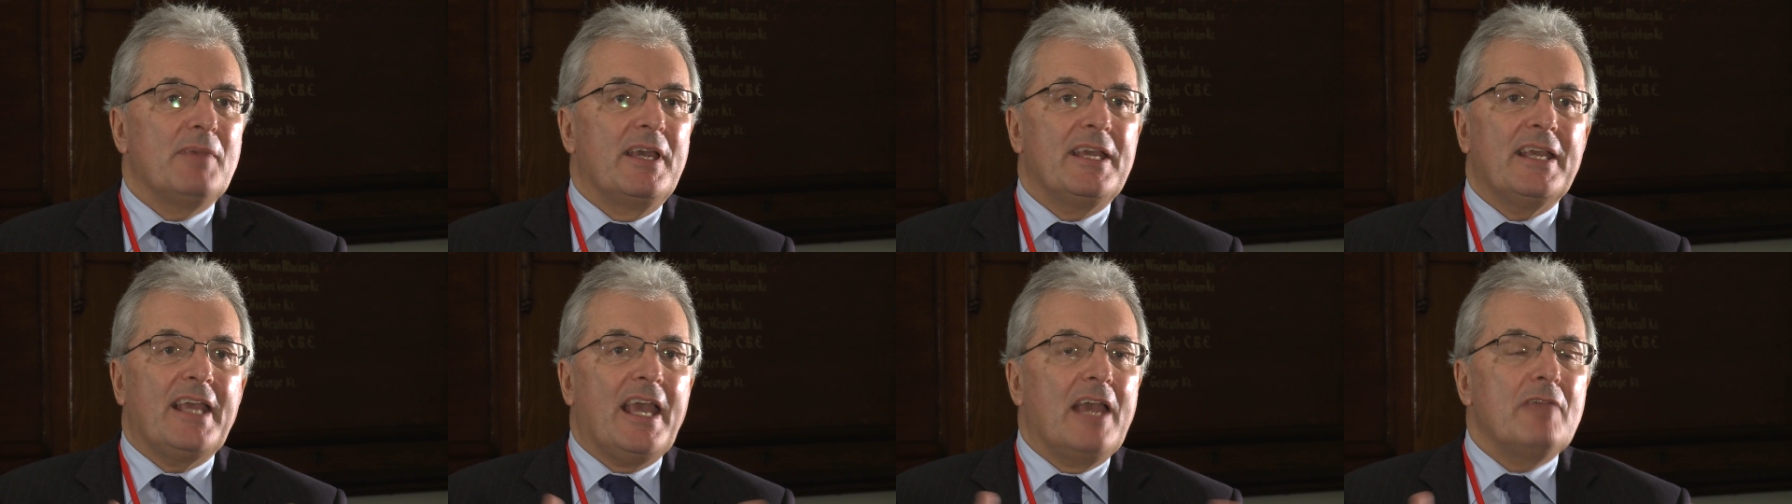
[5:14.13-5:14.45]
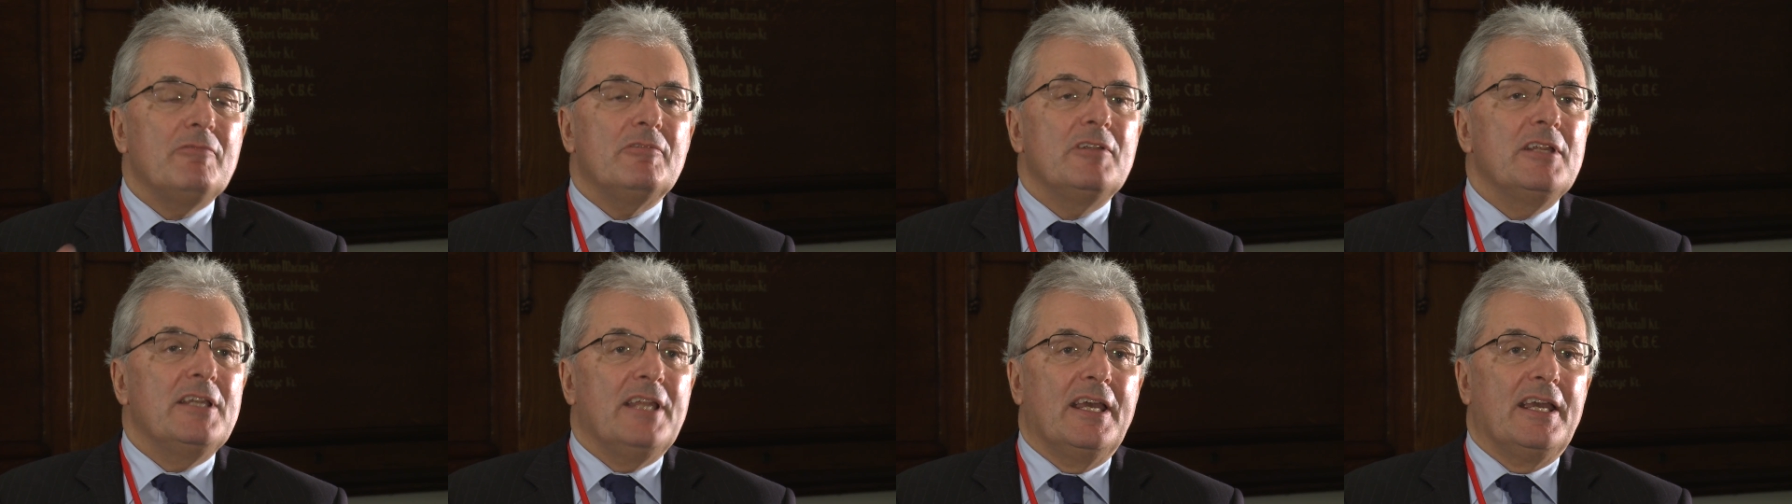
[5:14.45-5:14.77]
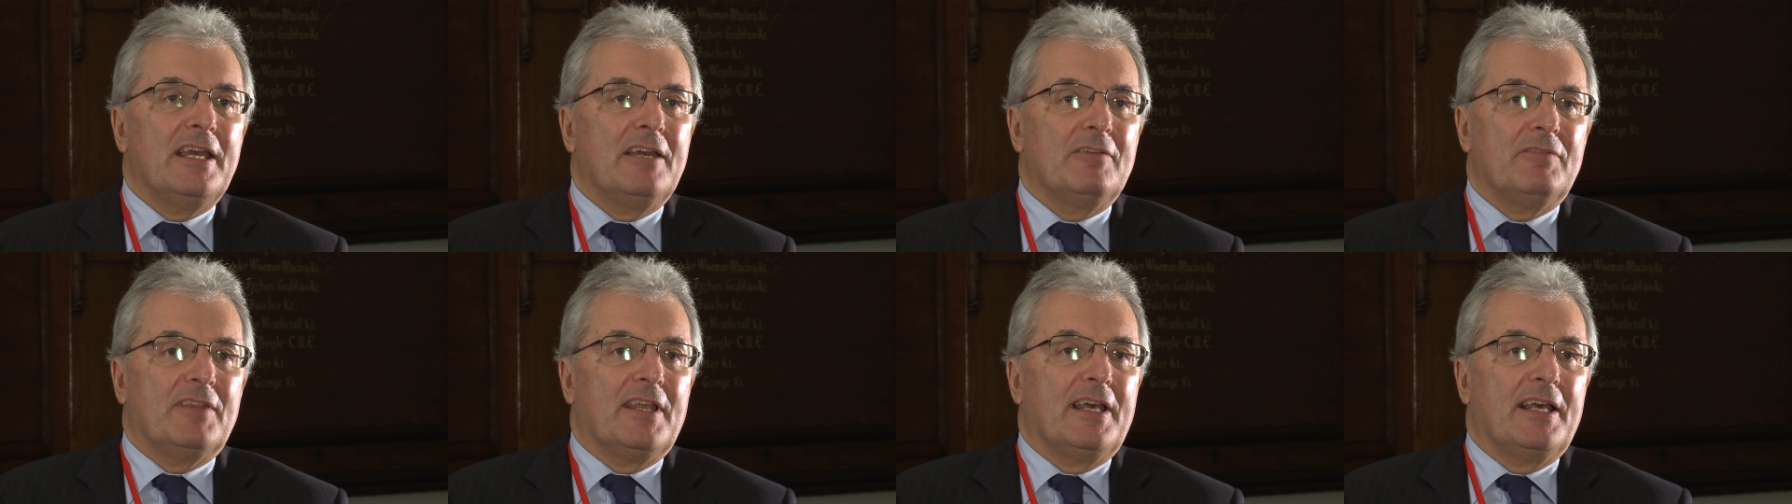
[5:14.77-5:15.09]
make every
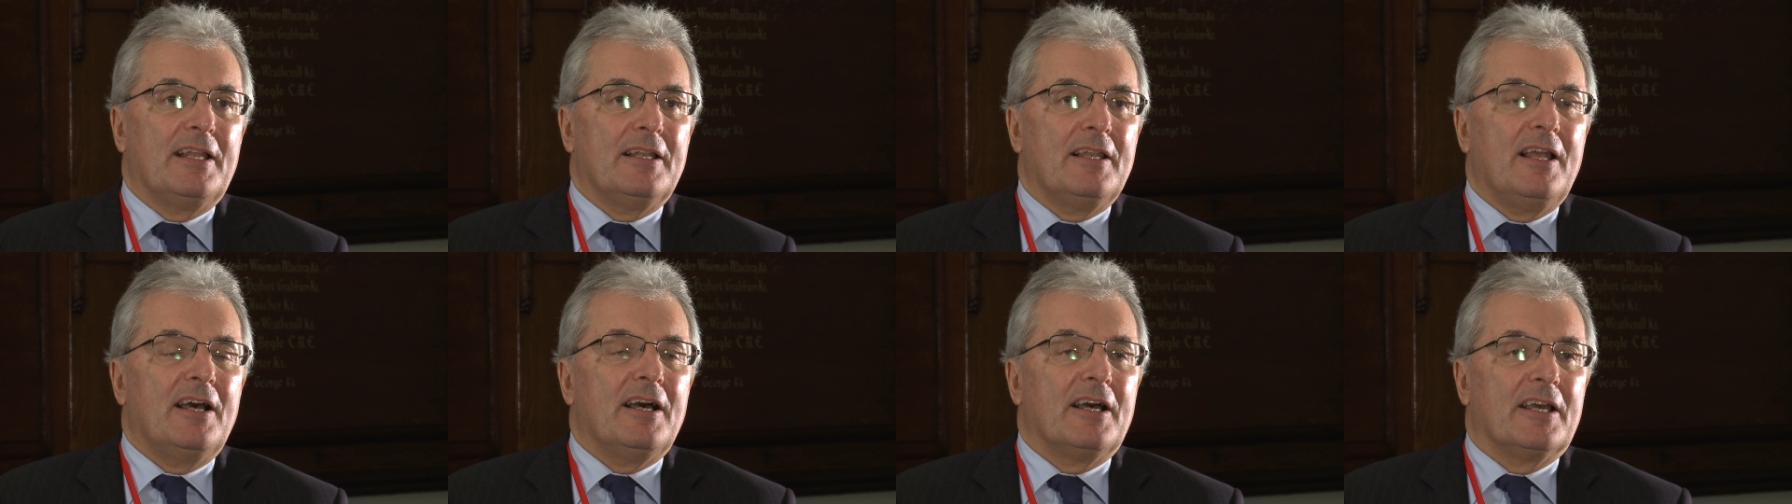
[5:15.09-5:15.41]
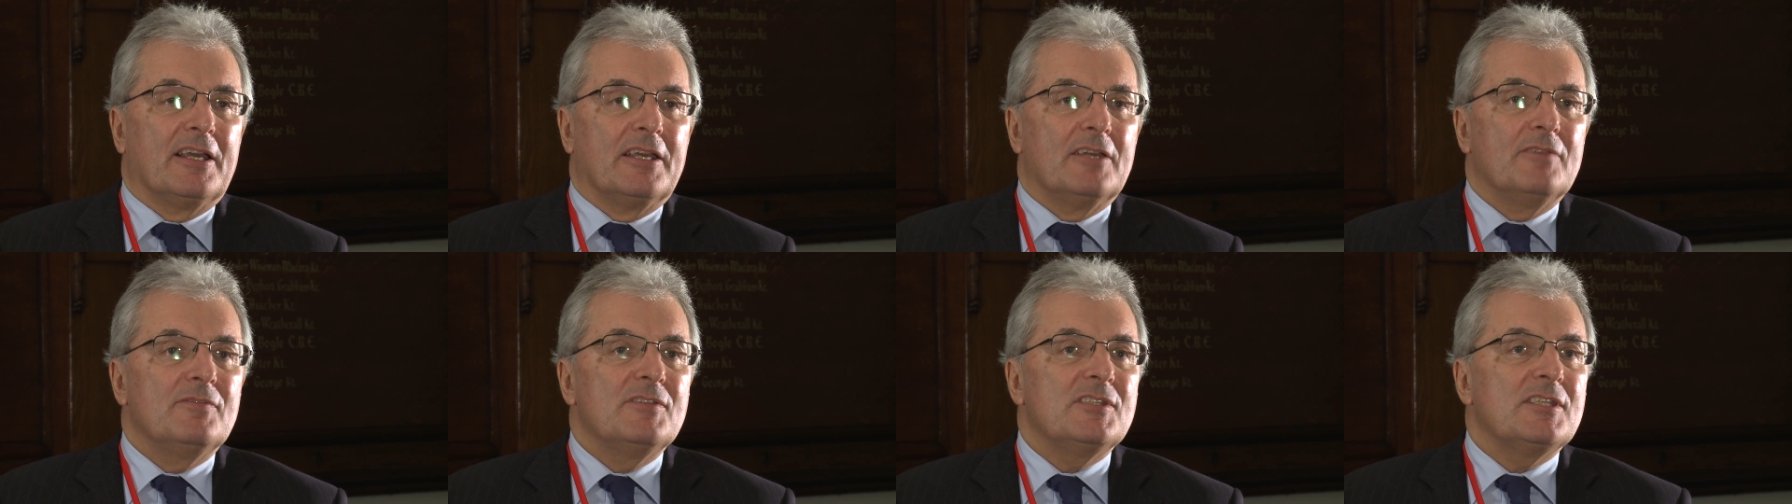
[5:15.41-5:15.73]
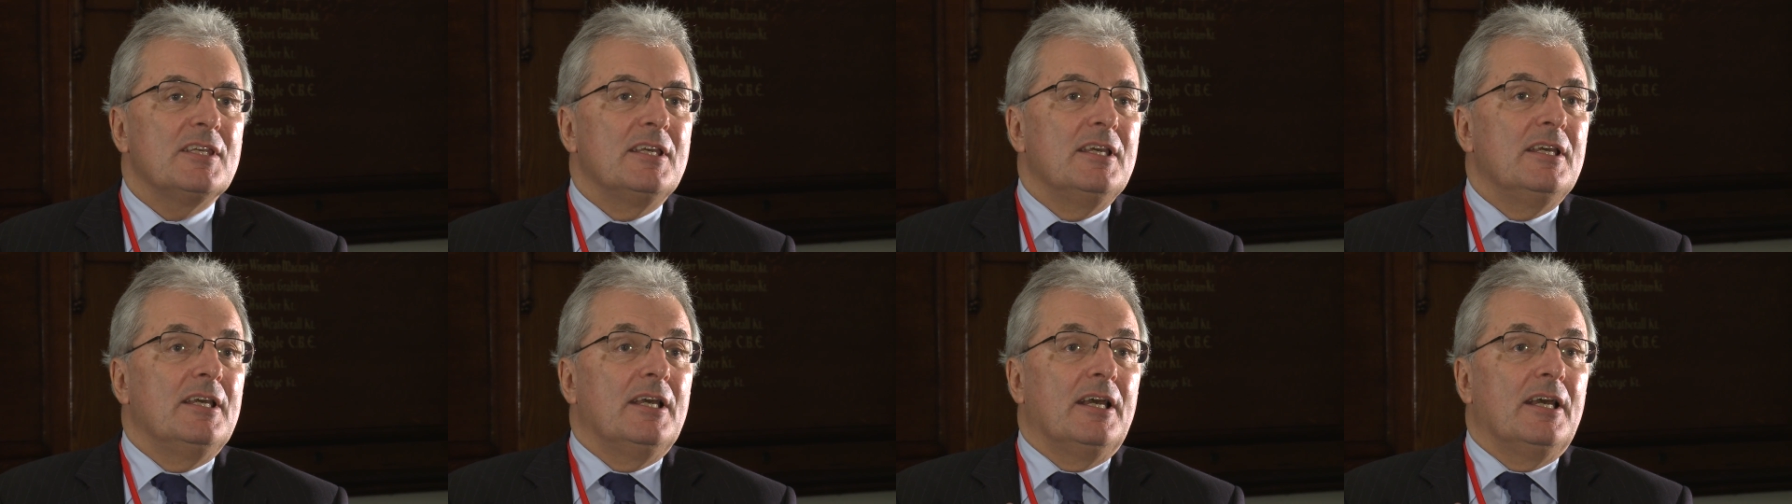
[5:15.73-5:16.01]
day of their lives,